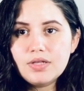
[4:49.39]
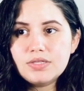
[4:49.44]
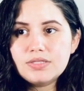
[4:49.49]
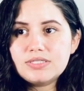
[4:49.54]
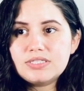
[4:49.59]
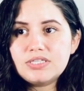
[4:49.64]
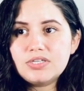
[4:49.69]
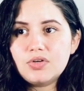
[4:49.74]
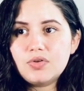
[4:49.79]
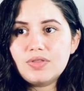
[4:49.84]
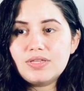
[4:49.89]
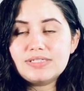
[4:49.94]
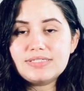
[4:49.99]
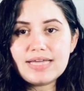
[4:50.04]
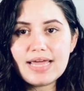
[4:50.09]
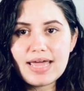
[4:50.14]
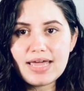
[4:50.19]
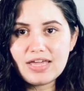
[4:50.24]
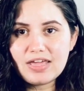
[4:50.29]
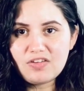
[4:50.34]
till the
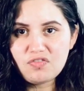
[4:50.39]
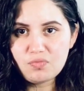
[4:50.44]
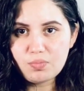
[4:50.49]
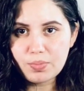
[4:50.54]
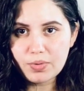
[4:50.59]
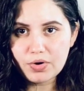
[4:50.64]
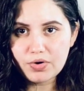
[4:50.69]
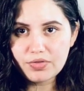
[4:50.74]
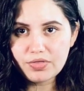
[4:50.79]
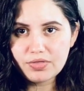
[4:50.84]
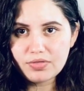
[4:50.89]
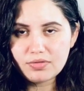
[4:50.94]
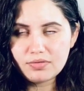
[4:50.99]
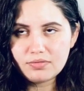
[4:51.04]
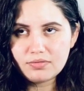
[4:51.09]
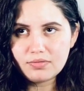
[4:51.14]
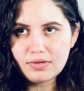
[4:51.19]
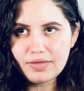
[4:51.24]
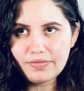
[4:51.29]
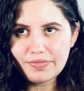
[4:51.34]
day I gave birth,
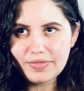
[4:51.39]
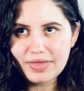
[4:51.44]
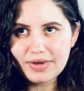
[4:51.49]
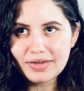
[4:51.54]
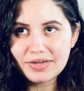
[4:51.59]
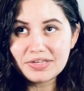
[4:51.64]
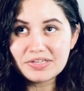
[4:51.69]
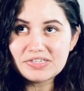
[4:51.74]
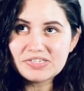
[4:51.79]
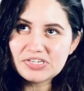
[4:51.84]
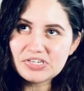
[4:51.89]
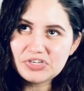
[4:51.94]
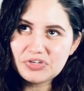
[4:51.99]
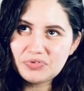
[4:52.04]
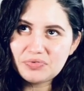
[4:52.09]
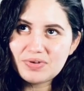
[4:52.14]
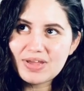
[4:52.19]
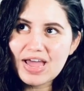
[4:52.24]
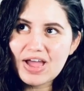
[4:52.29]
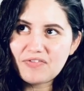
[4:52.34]
and then it
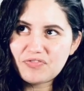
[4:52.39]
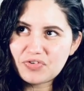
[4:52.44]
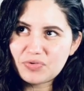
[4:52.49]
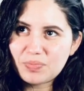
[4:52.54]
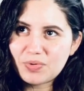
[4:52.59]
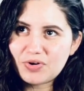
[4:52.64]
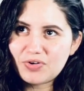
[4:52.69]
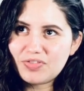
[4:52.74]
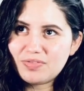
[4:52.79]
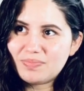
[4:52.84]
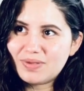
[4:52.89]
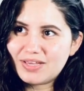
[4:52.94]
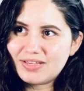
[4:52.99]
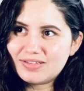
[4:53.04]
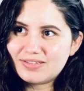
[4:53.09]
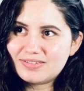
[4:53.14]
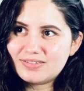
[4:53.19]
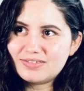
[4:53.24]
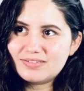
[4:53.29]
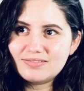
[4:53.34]
continued after birth
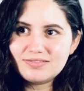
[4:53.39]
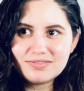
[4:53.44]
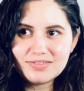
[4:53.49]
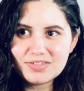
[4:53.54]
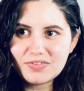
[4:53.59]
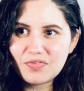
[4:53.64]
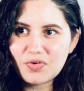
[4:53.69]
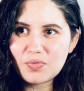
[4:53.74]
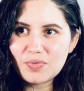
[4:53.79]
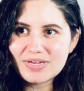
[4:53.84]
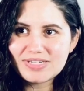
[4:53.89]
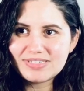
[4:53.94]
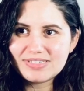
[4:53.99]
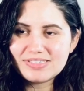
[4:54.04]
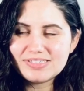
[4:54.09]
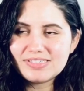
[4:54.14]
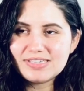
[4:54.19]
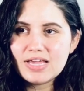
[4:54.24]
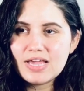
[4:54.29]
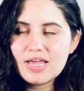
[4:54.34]
because different
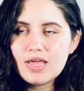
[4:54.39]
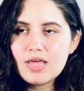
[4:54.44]
reasons.